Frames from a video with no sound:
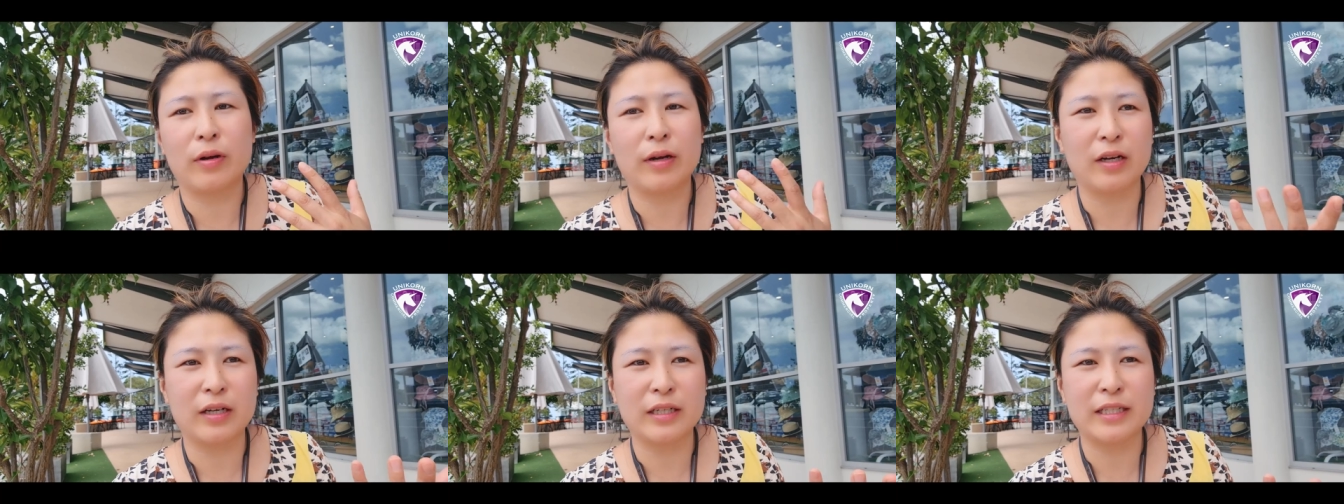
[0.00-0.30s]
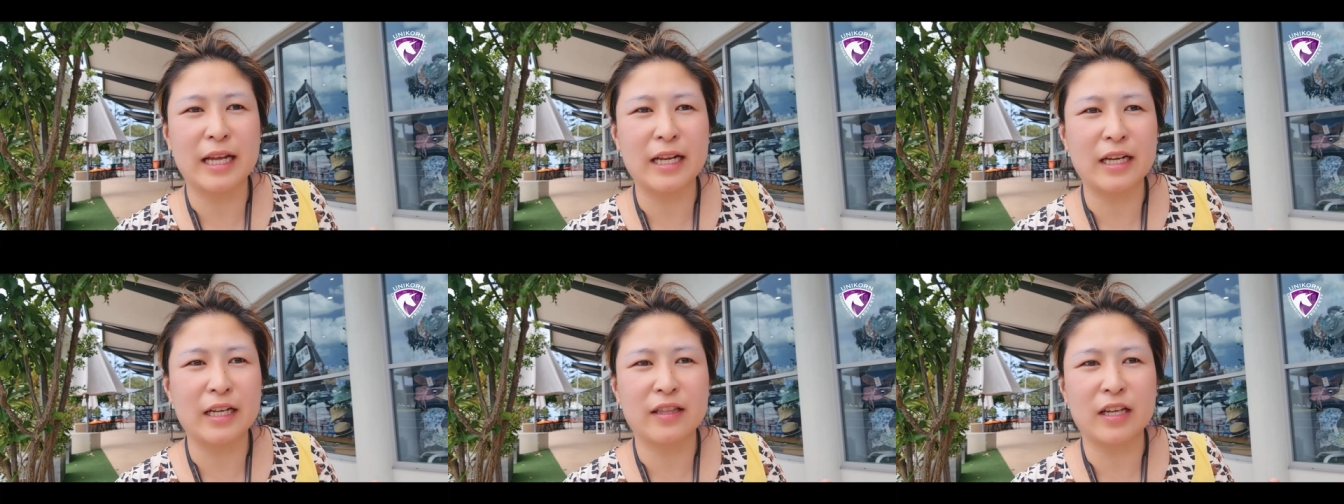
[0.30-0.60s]
or, a
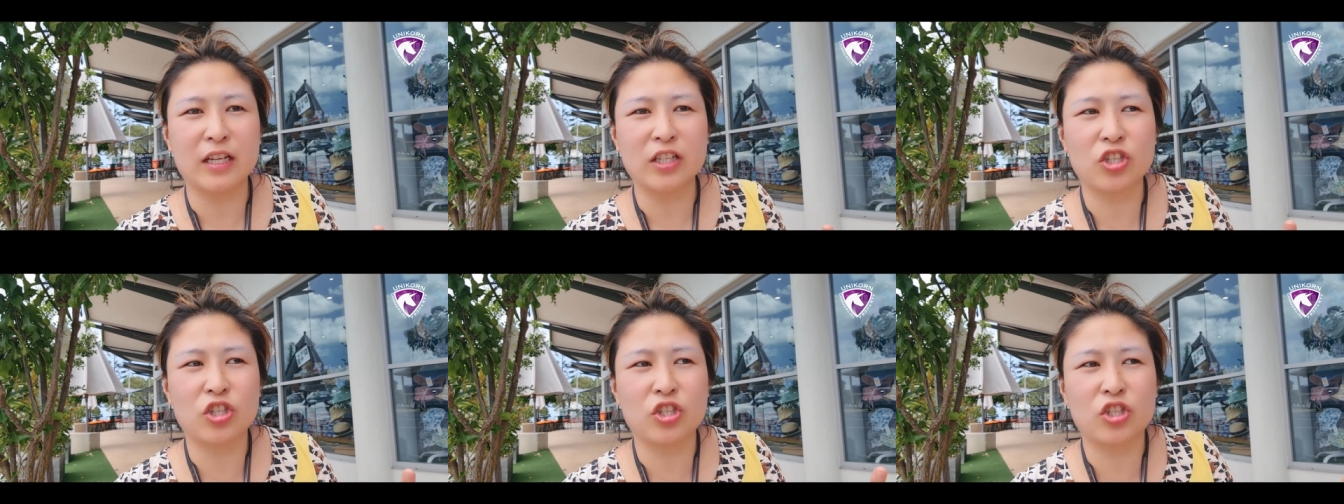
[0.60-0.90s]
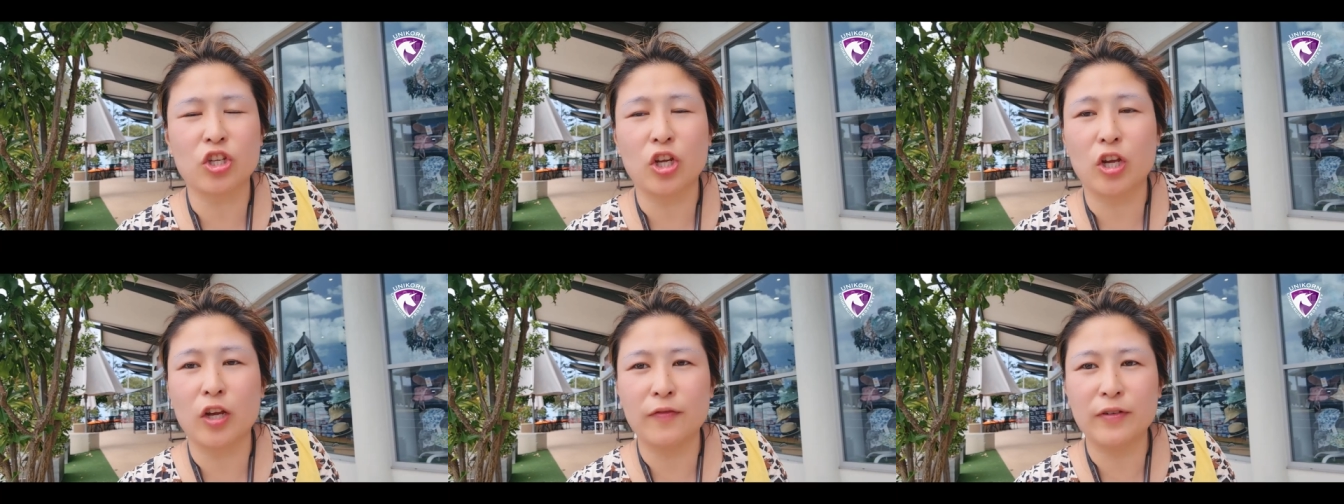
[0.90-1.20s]
tenant that
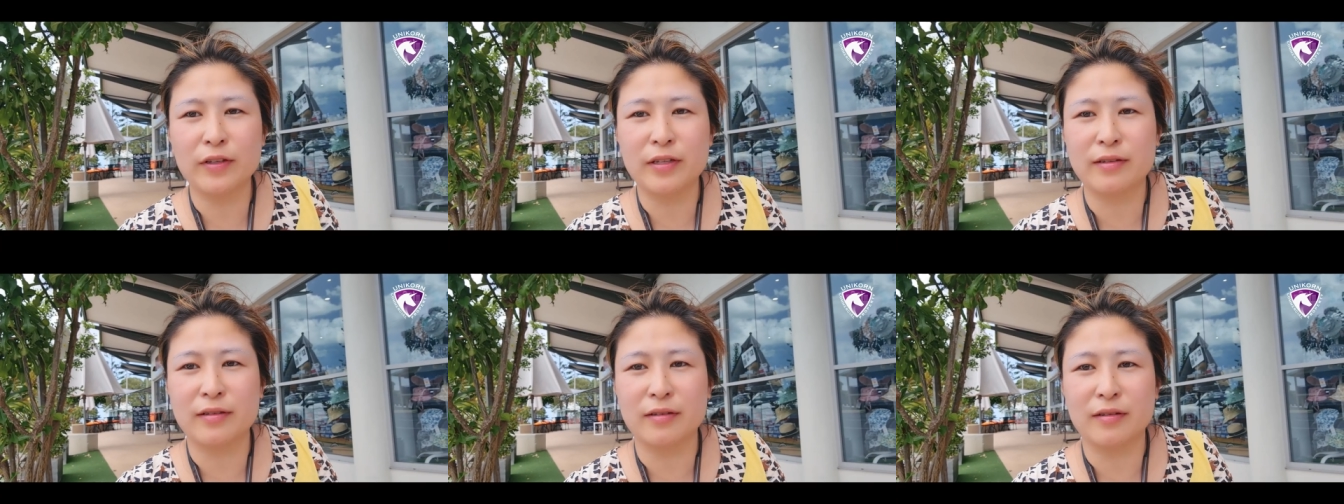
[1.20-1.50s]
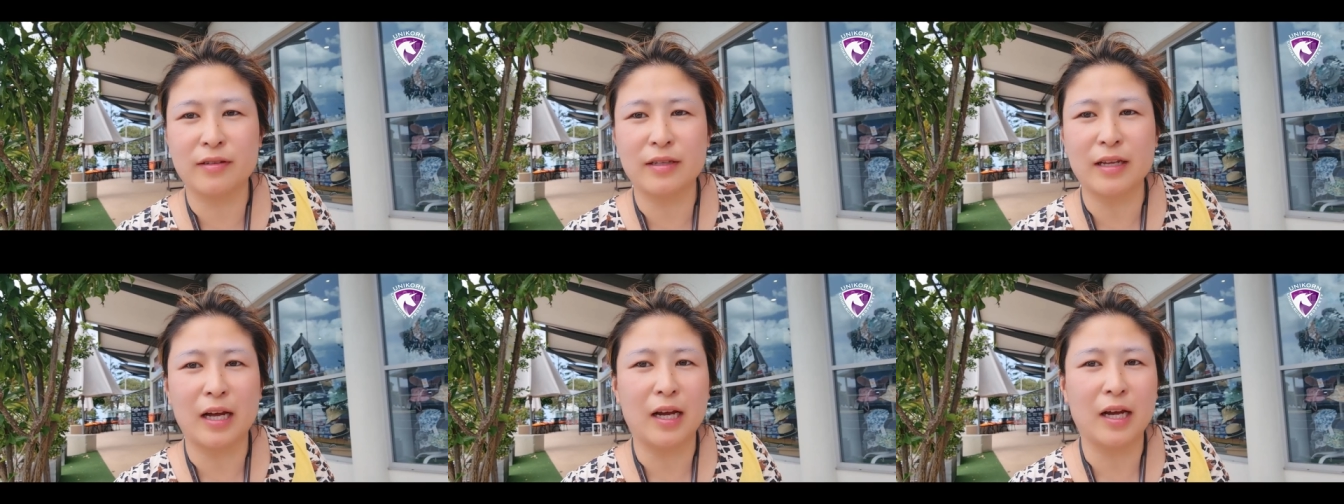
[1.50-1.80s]

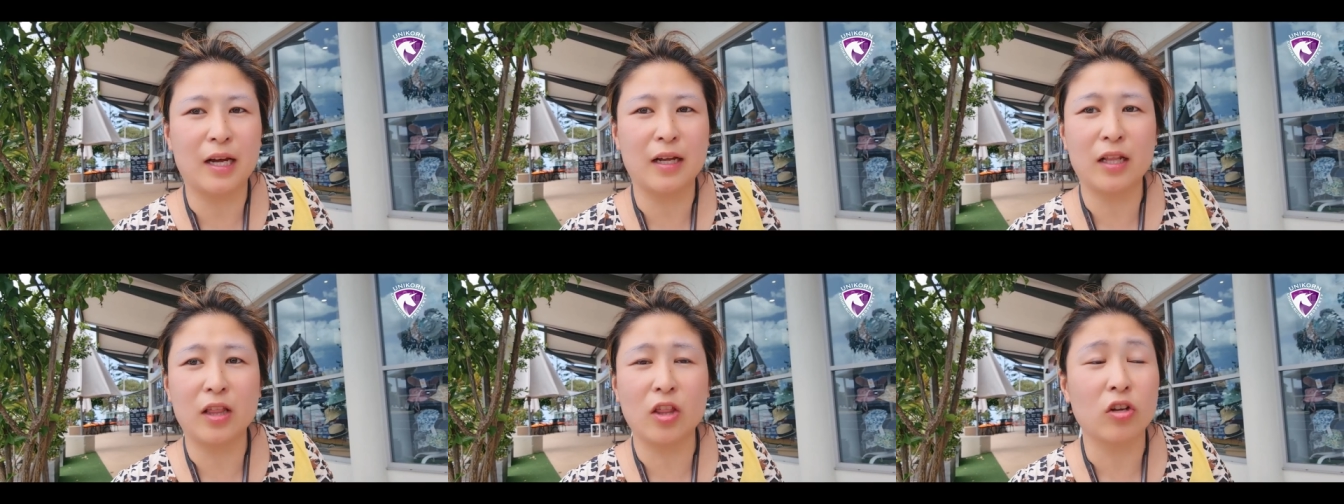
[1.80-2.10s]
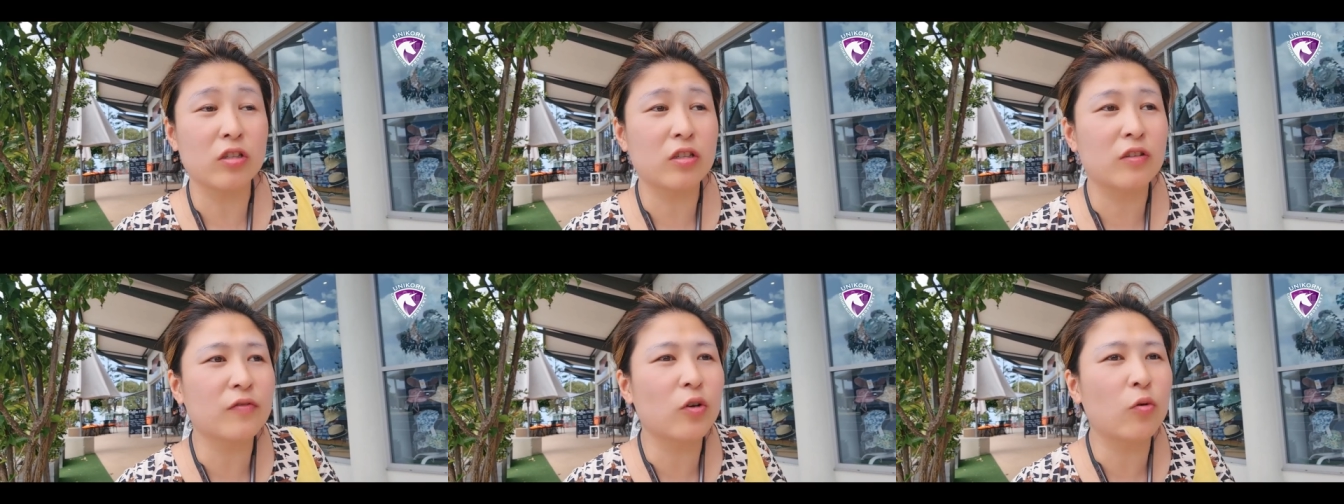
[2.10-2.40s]
services uh,
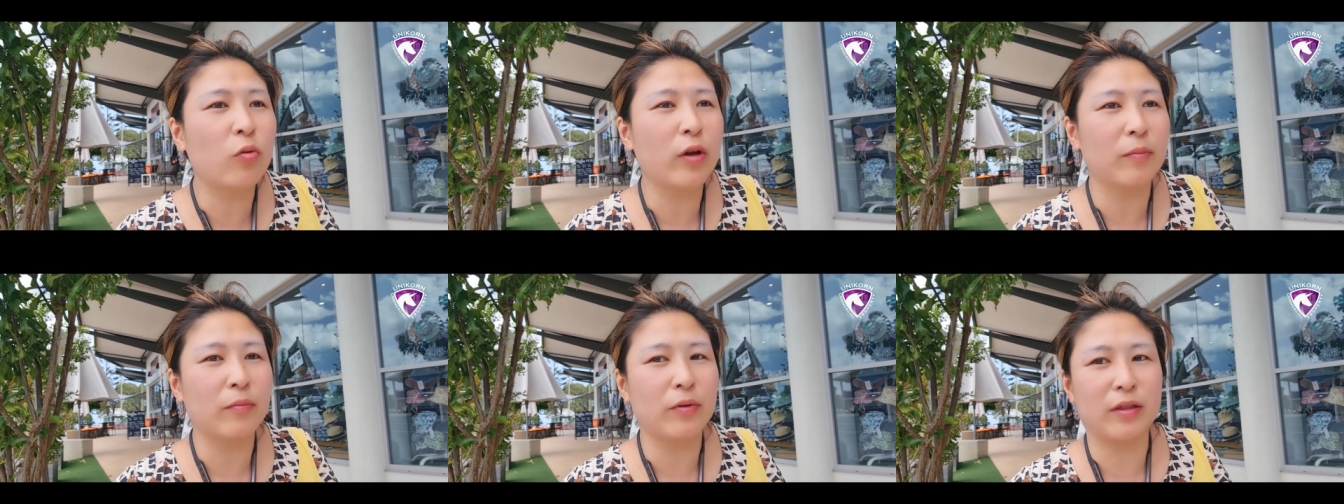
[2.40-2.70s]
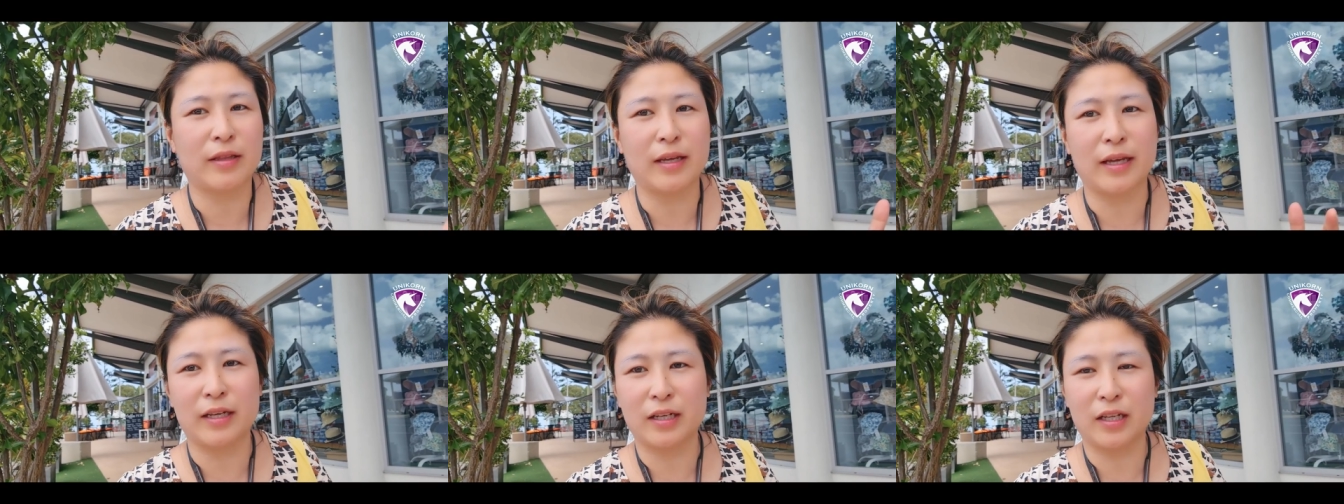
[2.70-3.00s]
lots of
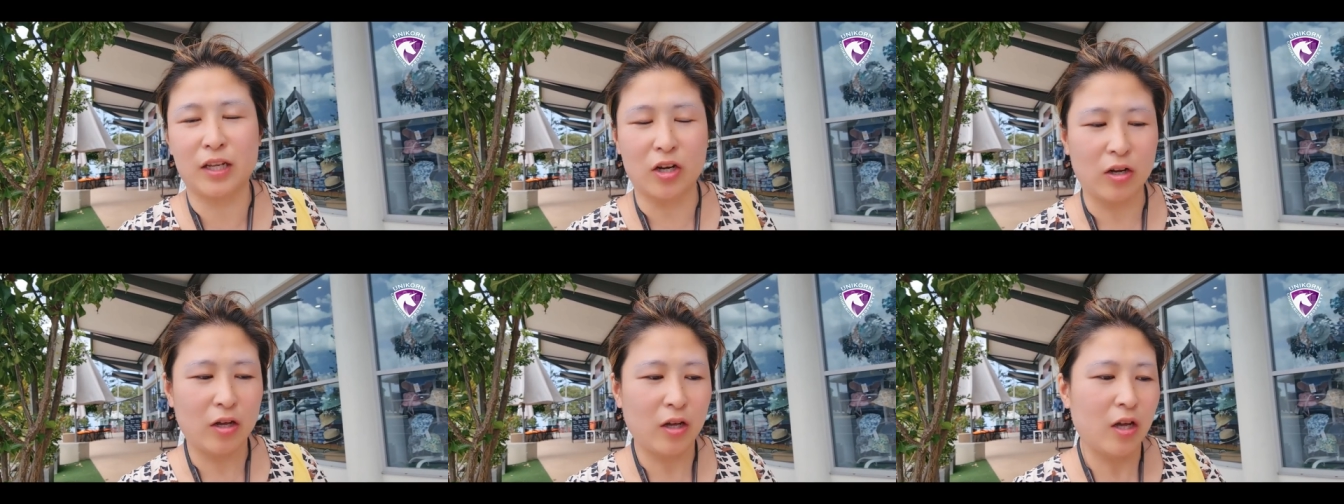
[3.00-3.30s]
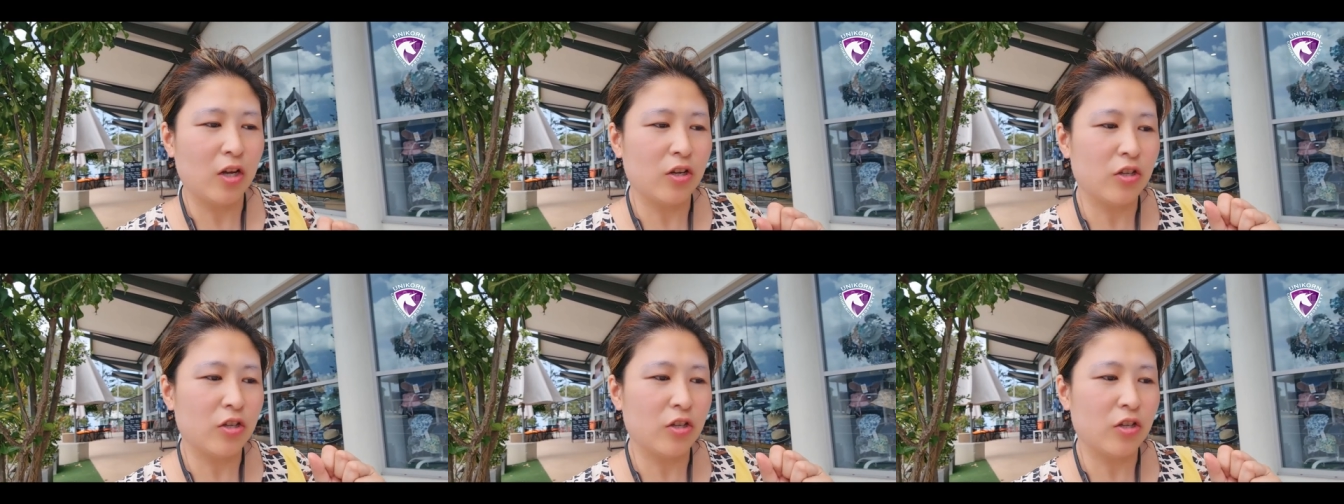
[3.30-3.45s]
equipment that, you know.